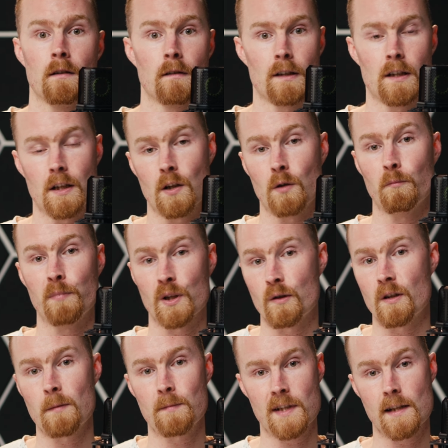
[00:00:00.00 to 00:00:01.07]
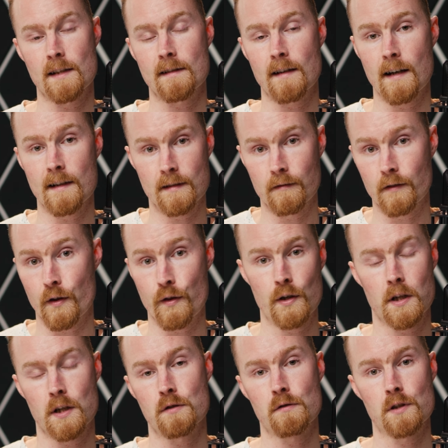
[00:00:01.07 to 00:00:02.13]
blown up to the size of a
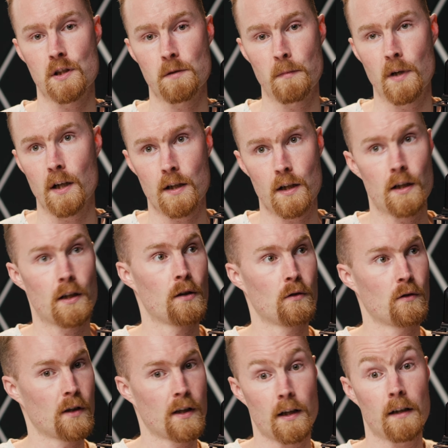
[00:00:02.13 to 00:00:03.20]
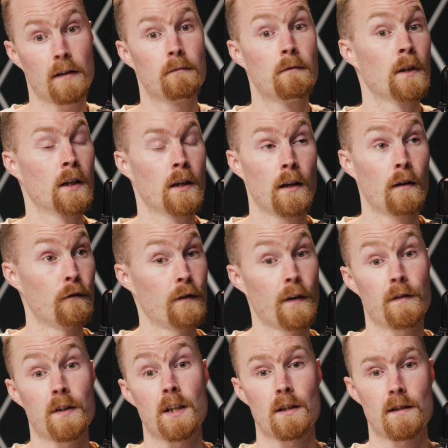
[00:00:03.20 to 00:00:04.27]
32-inch monitor or a
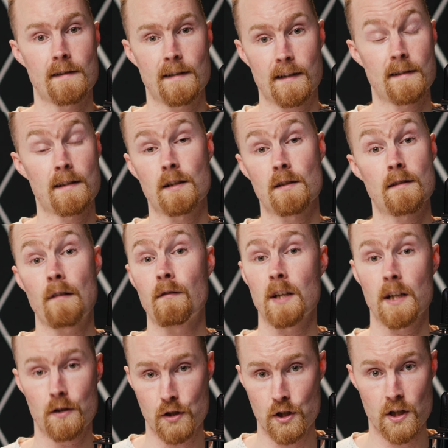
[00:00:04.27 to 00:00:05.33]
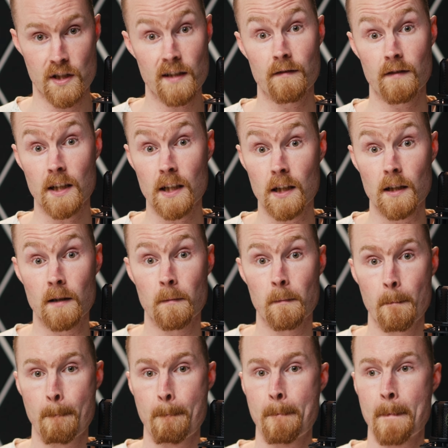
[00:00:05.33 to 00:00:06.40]
50 or 60 or 70-inch TV,
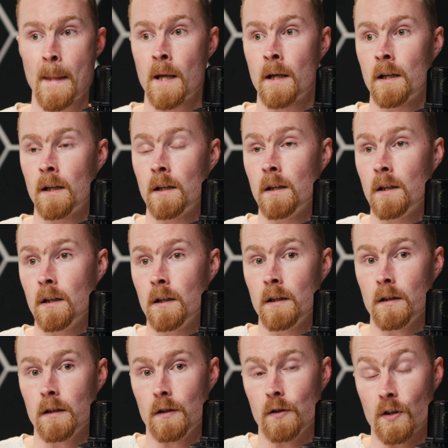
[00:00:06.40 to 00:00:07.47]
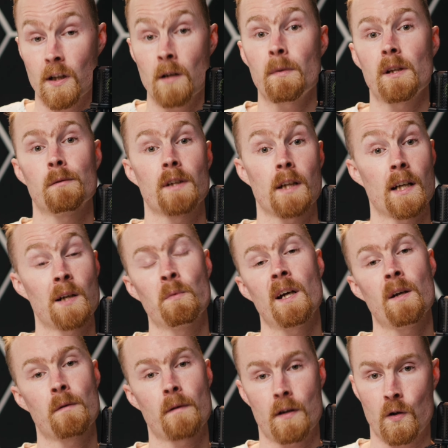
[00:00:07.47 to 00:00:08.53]
you're going to be able to get away
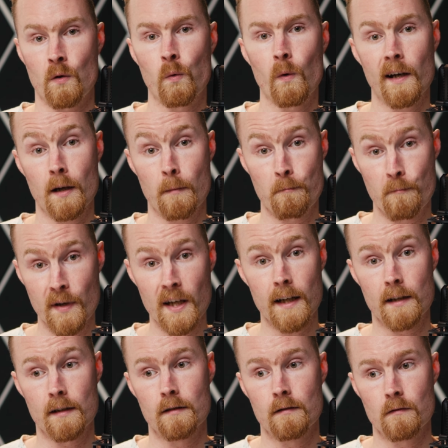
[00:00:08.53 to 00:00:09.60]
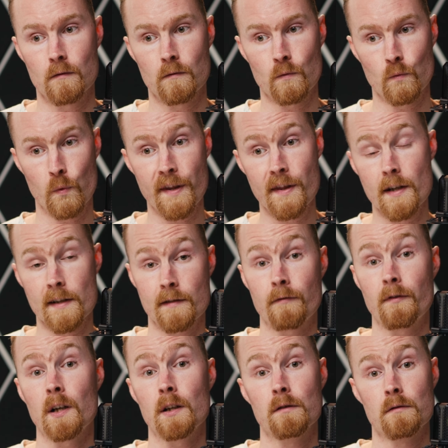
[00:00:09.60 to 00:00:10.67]
with quite a bit with this
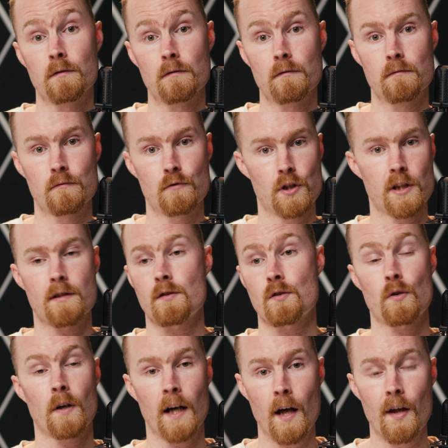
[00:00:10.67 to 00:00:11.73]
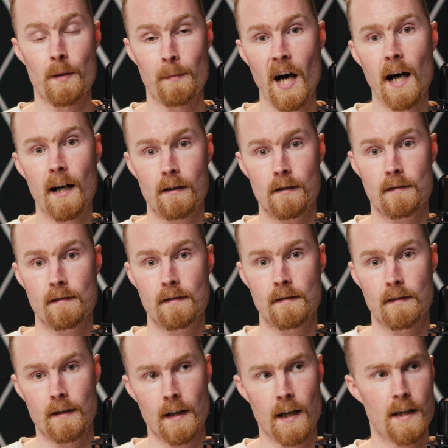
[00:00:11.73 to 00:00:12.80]
phone just straight out of the box.
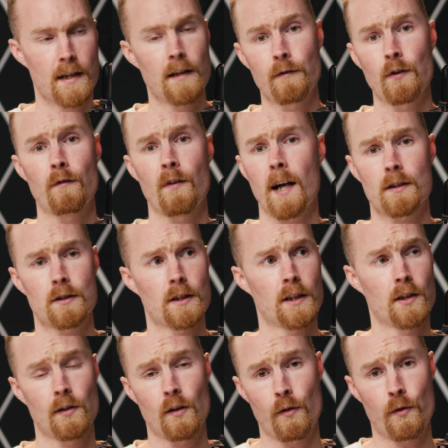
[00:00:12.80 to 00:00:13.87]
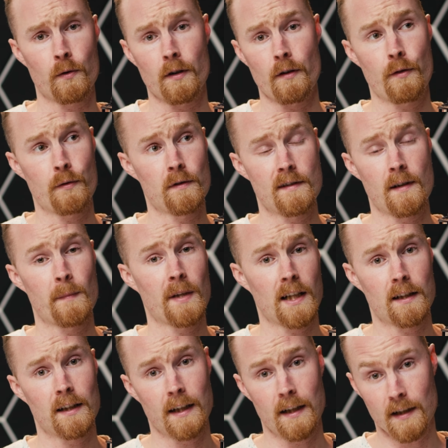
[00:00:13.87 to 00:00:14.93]
And then if you factor in, you throw it through something
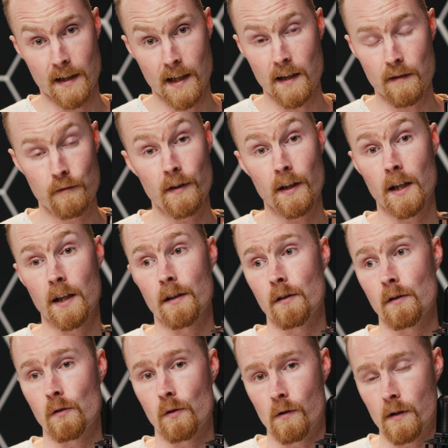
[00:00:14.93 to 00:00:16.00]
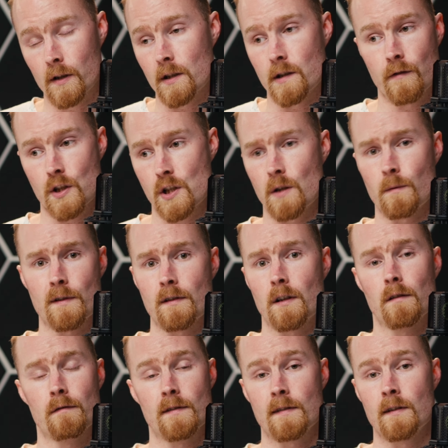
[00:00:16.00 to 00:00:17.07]
like Neat Video or DaVinci
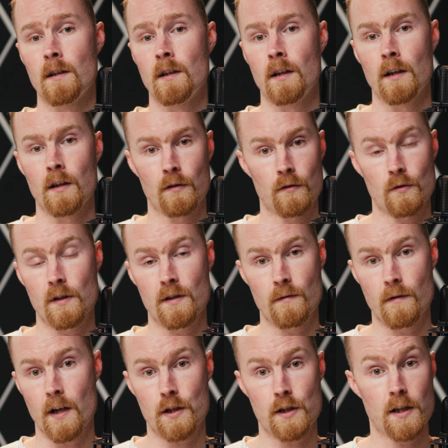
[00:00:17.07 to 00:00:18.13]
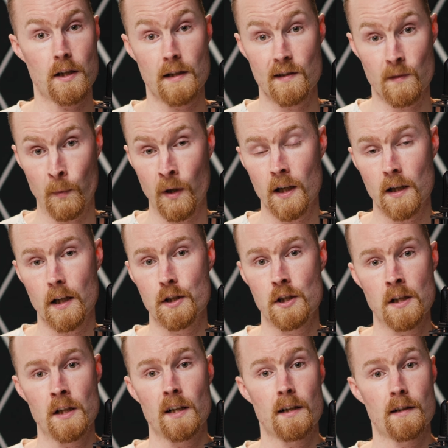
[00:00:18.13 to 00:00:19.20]
Resolve's noise reduction, that's pretty
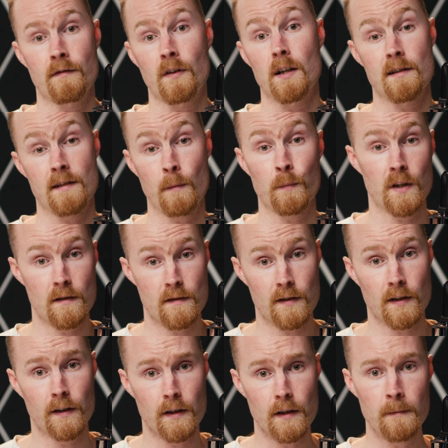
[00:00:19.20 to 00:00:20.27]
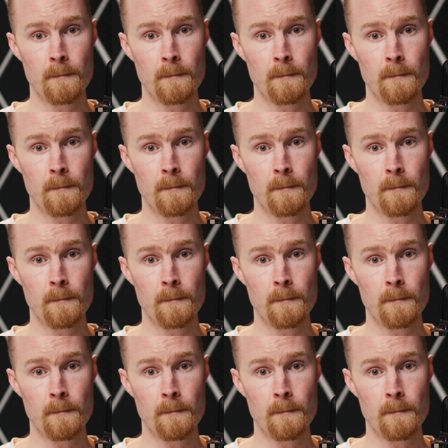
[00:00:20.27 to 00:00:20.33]
legendary as far as I'm concerned,